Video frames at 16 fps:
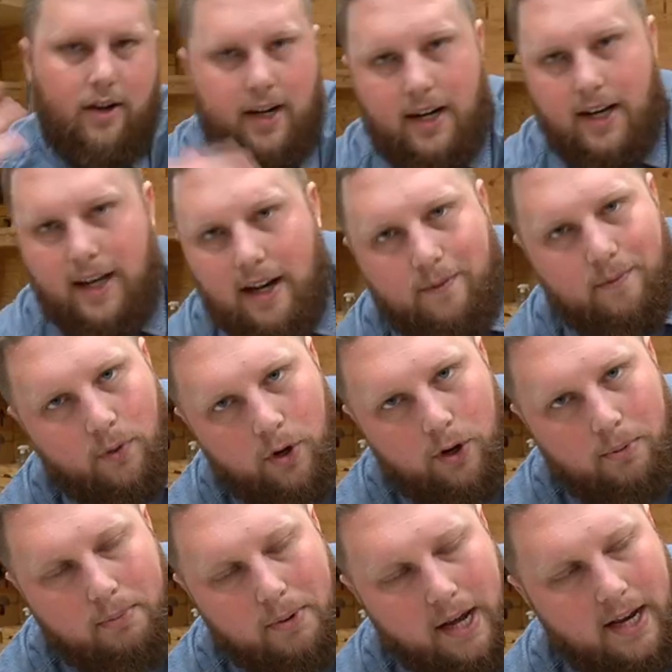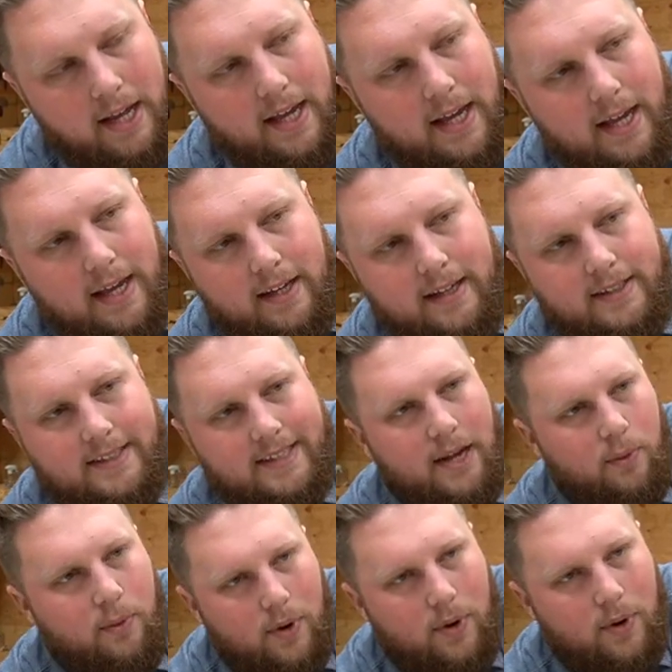need to get it for you, but
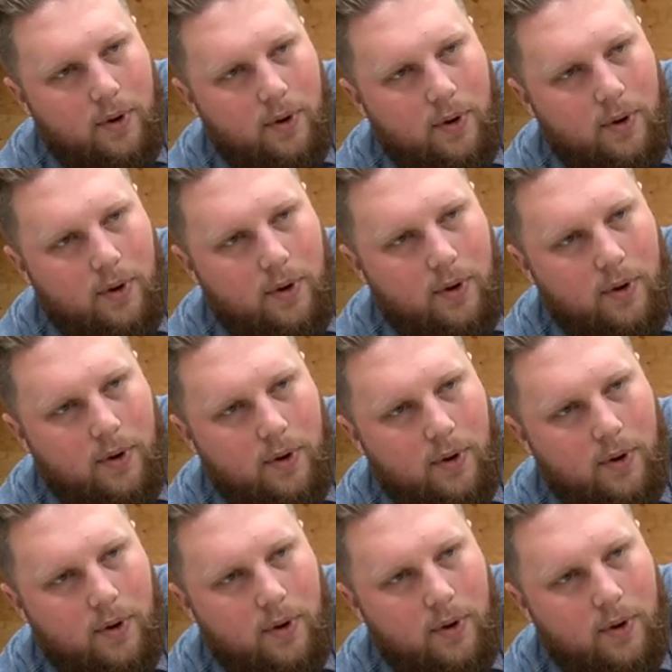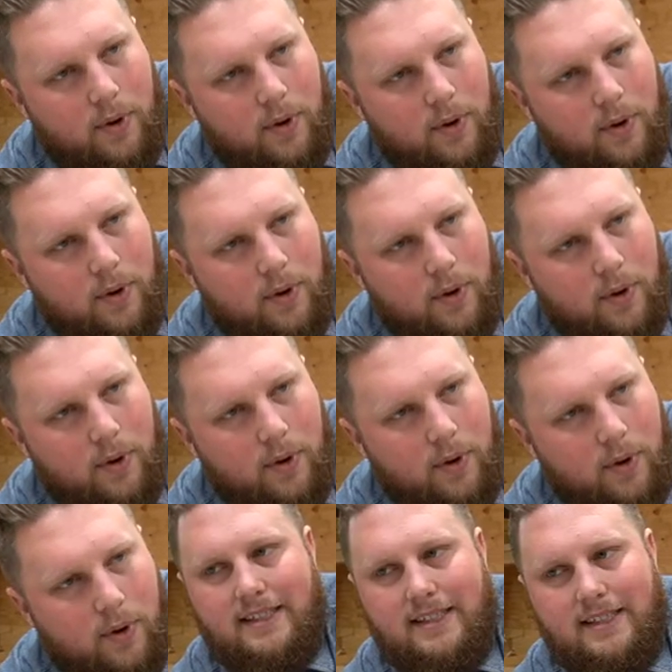Sewa makes some uh, water-based
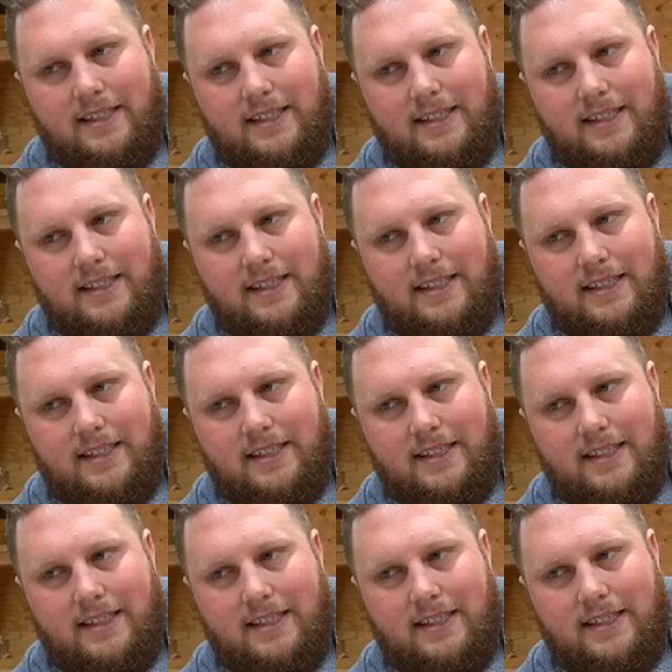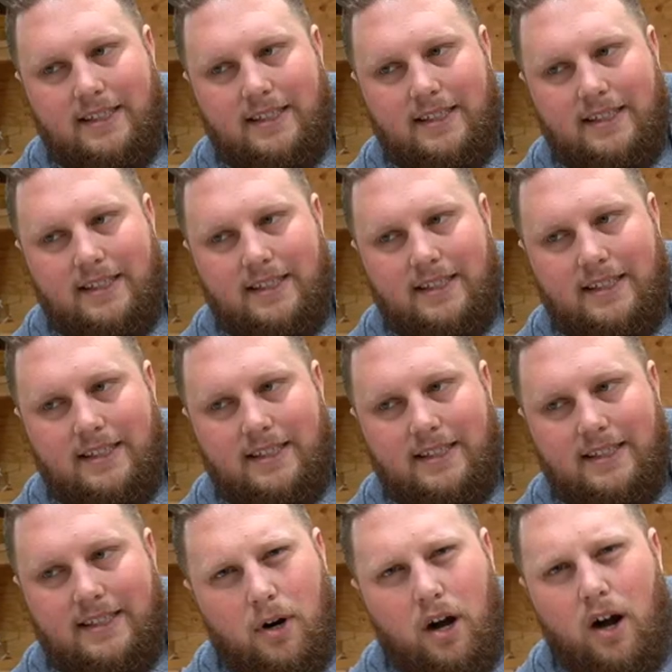adhesive, uh,
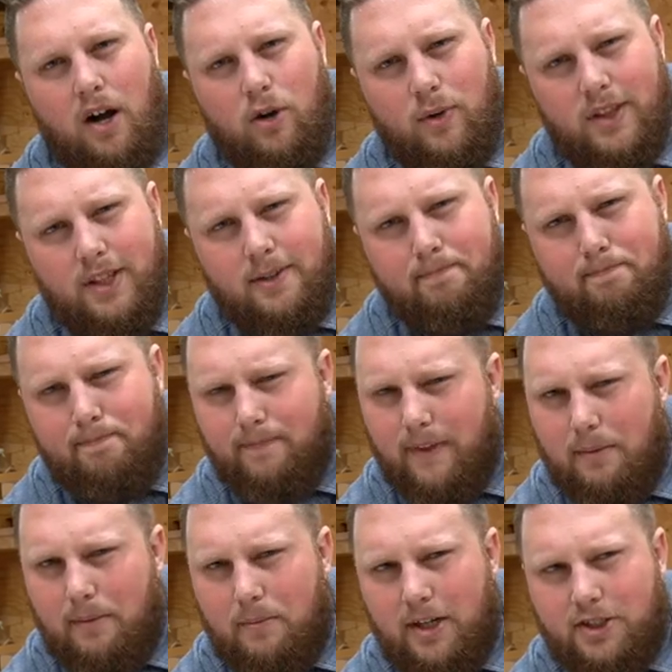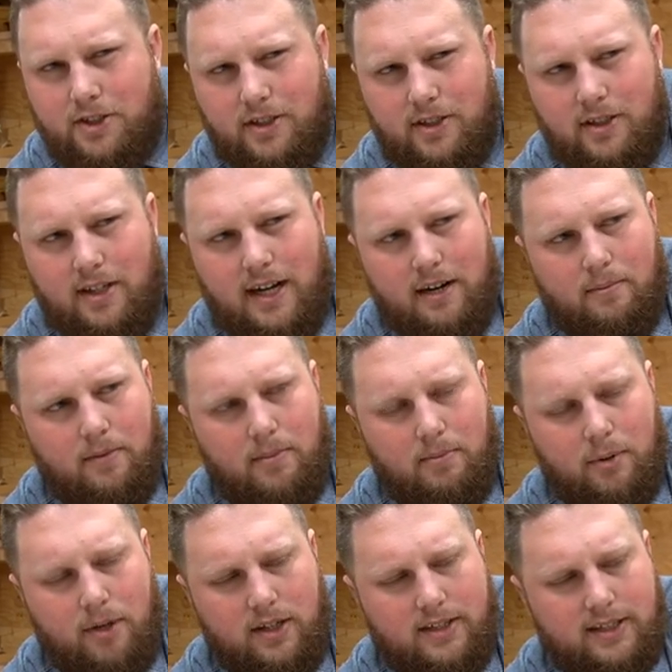Aquilum or Aquilum. I'm not sure how to, the
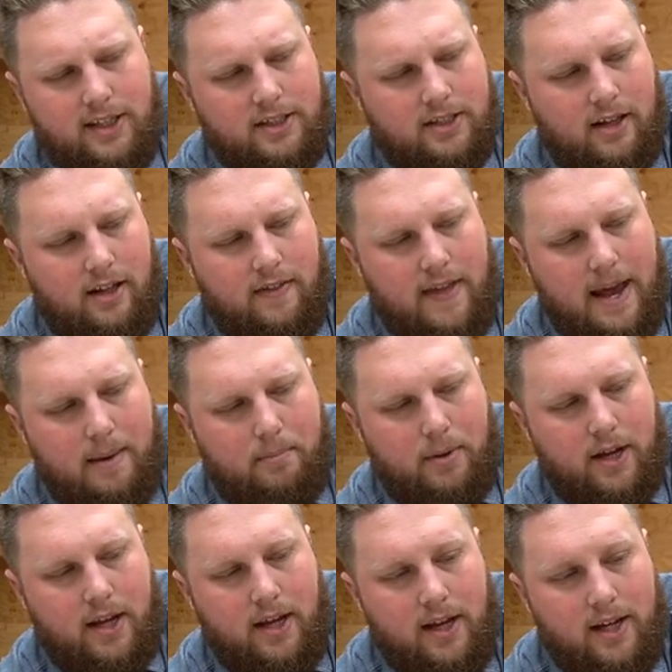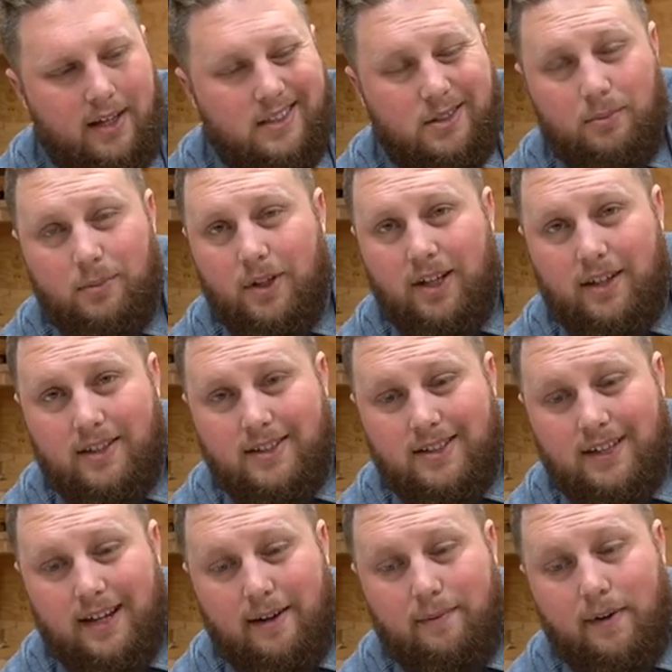pronunciation on that, but some really good
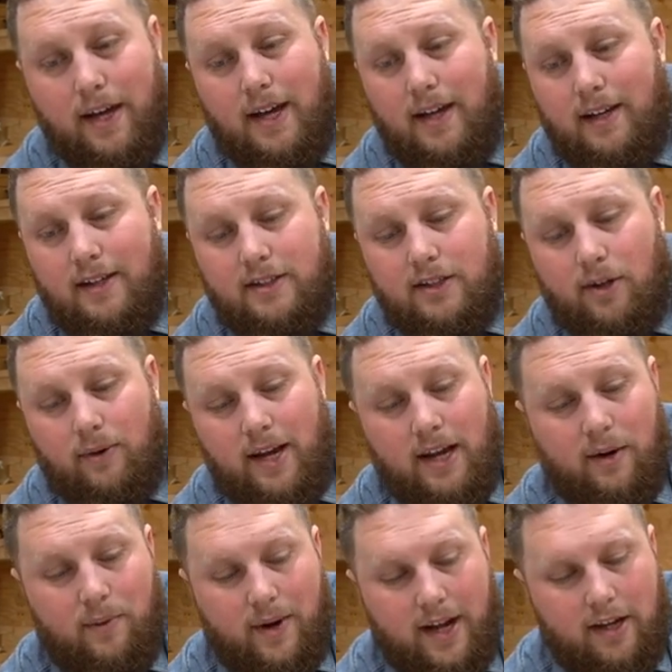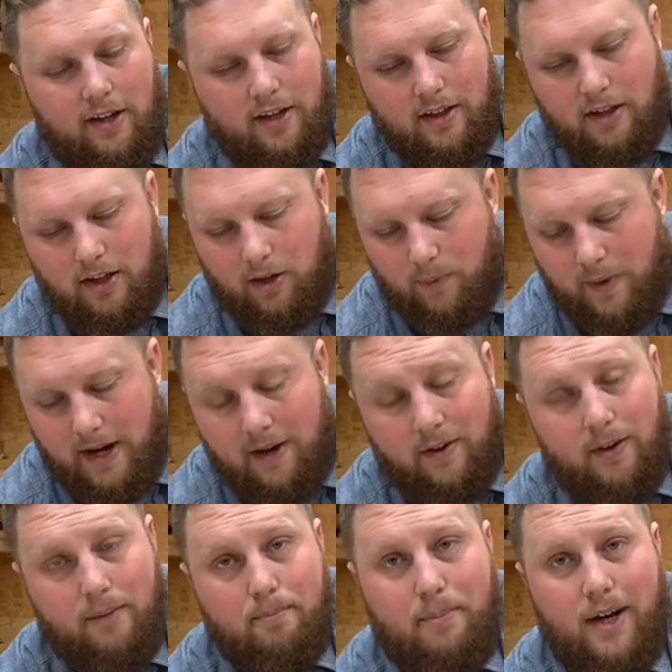stuff. So anyway, you can look
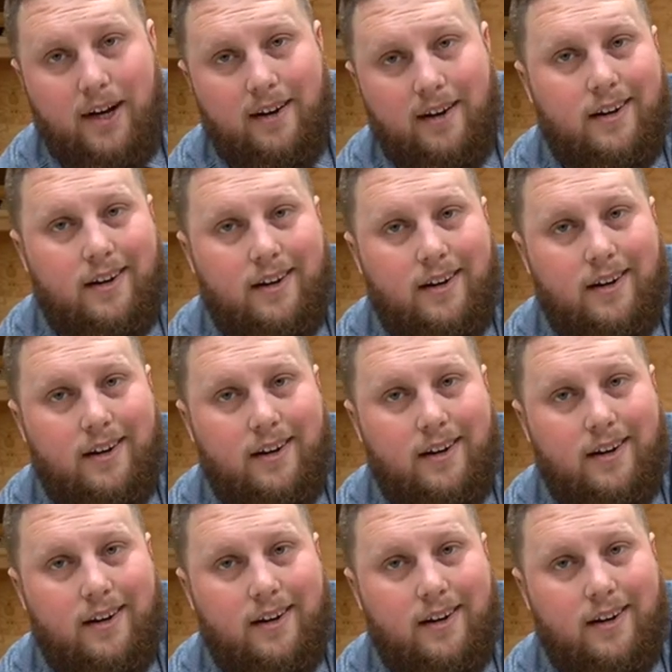around, but